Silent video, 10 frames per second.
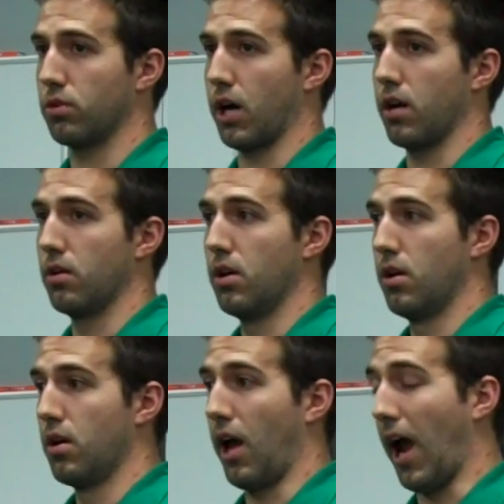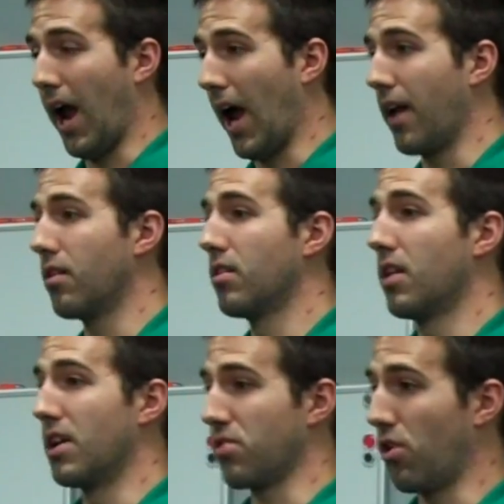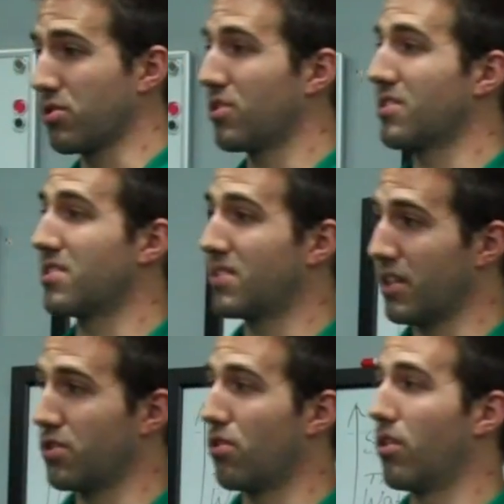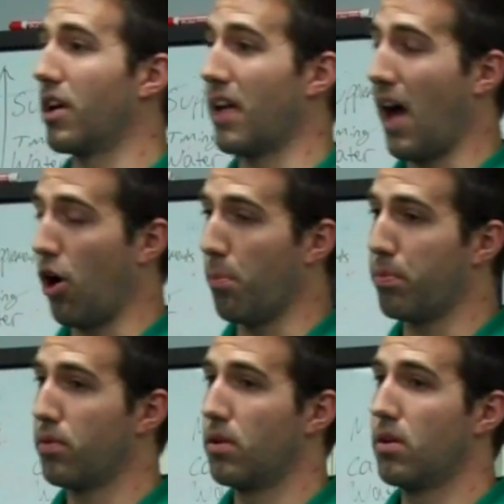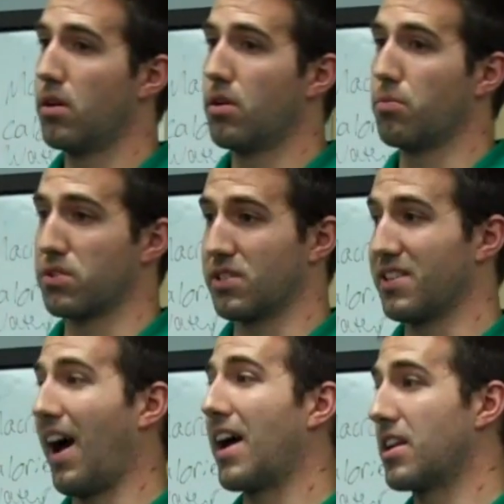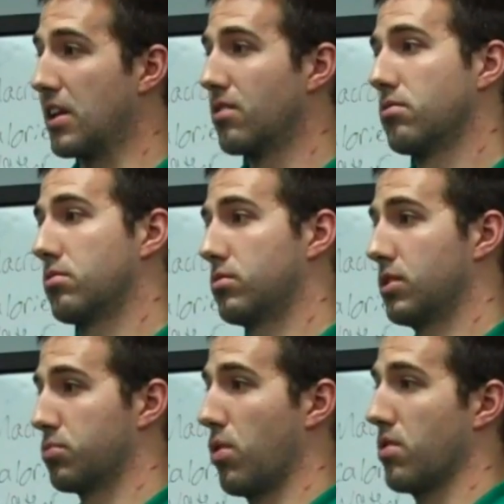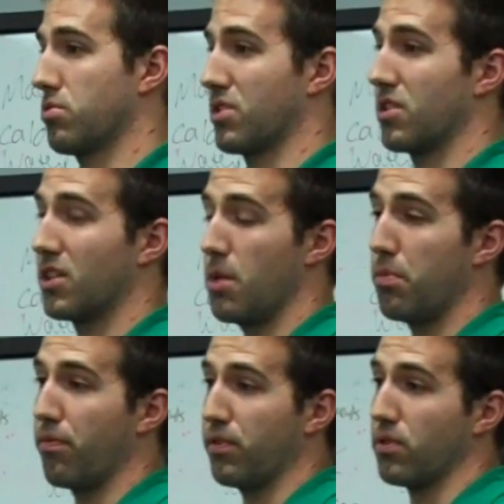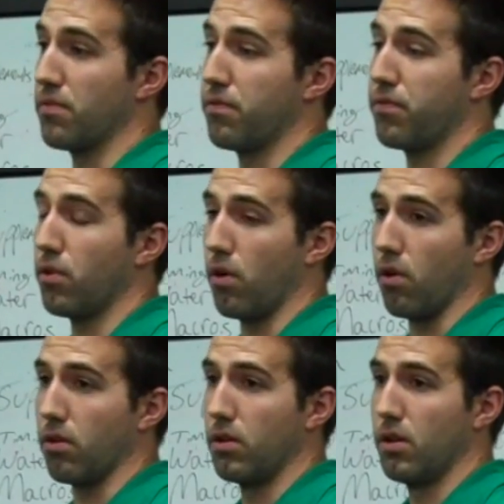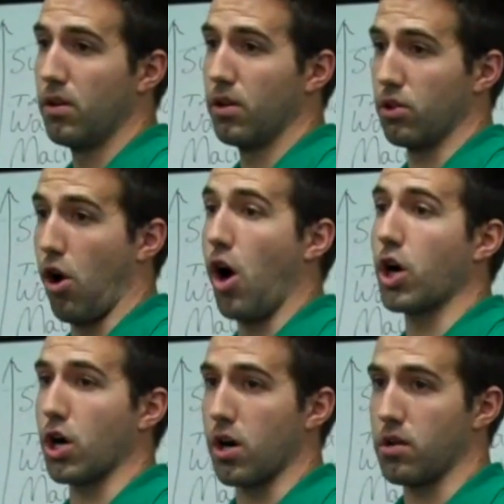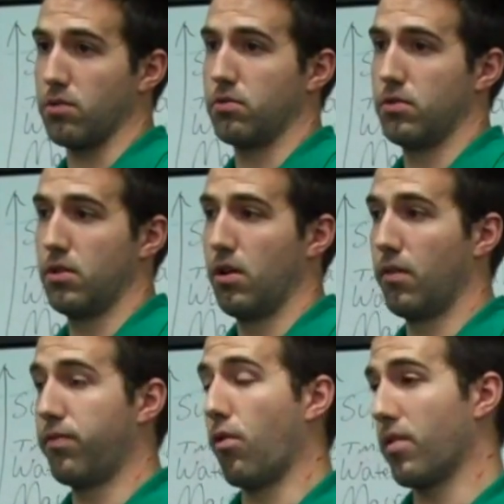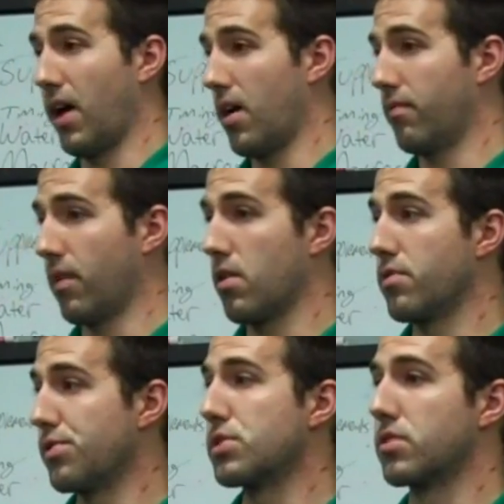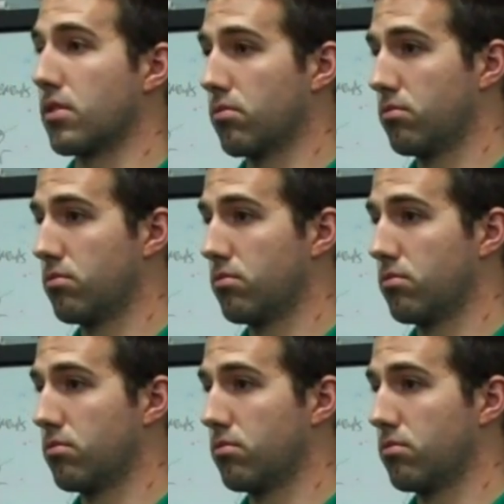okay? And it's also going to signal and help with satiety as well. So it's going to keep you feeling full longer for that very reason,